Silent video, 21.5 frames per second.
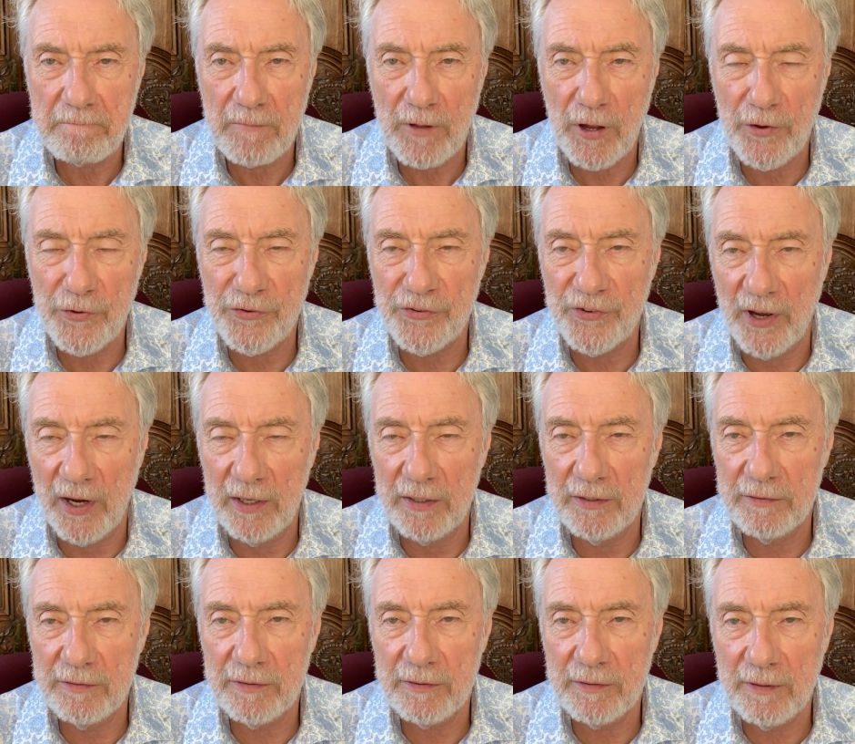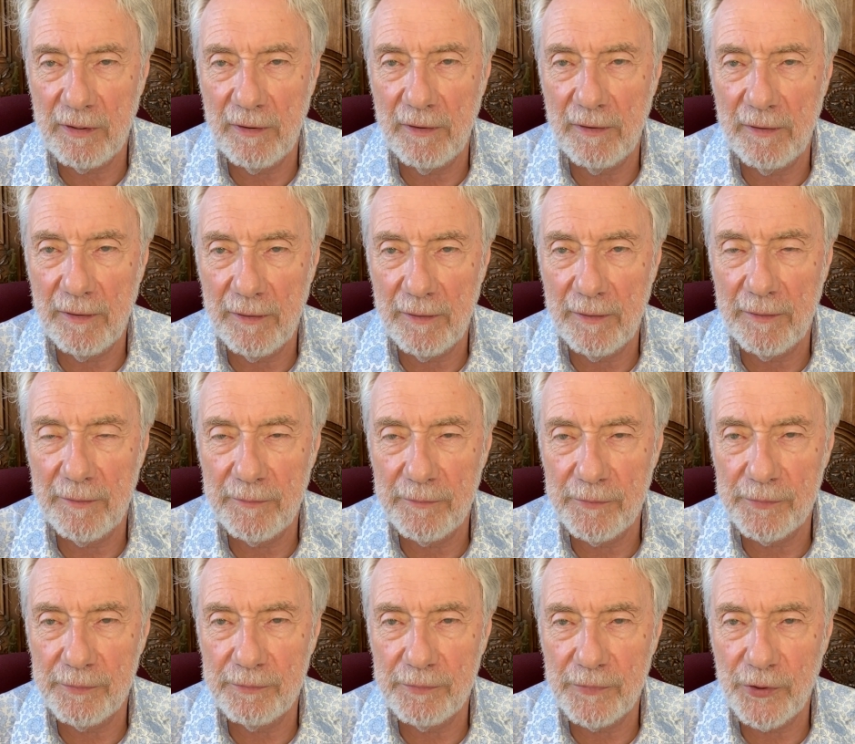assigned
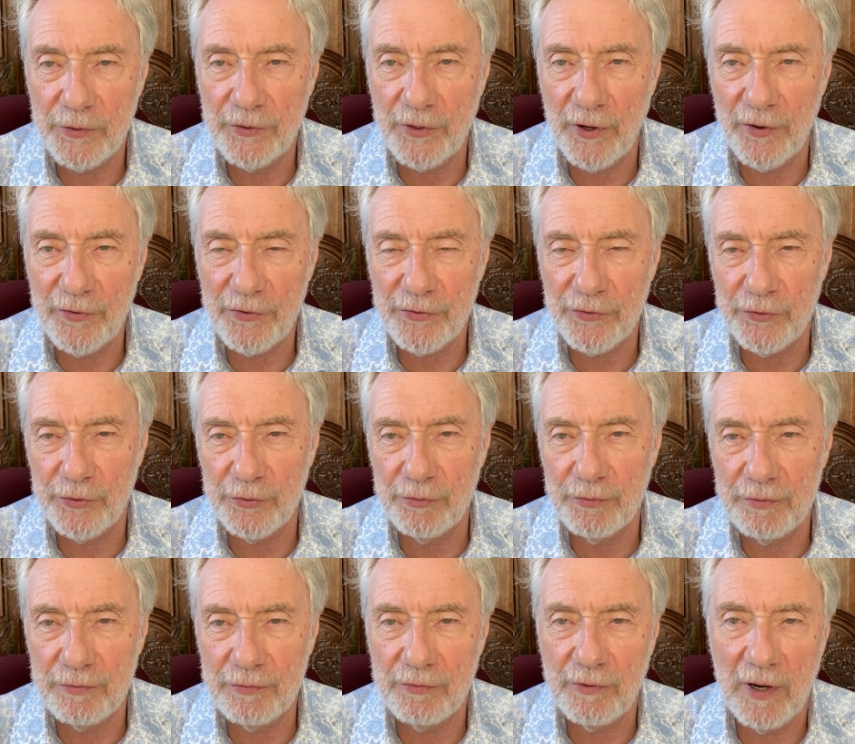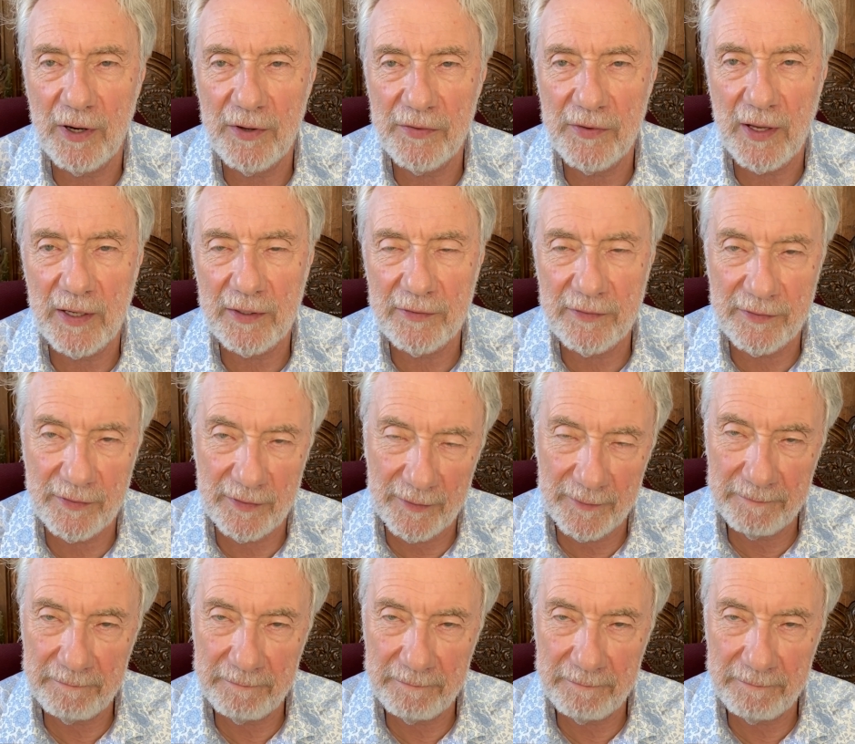the task to write that